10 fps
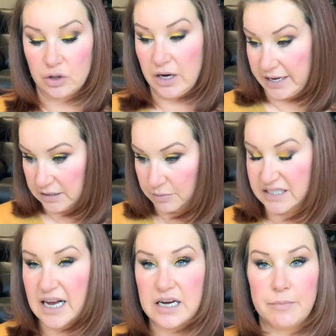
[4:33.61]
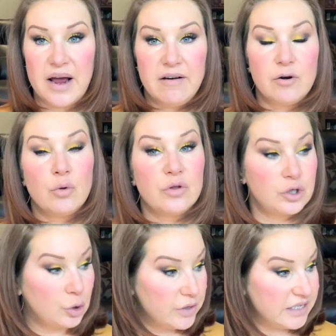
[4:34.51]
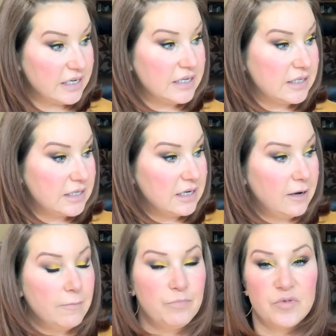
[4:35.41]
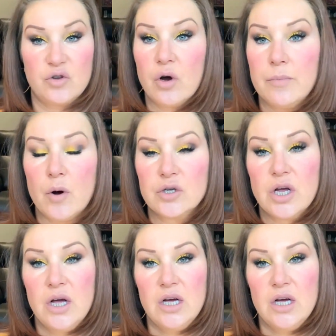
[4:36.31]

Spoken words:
like his big teddy bear and all the toys in his toy box,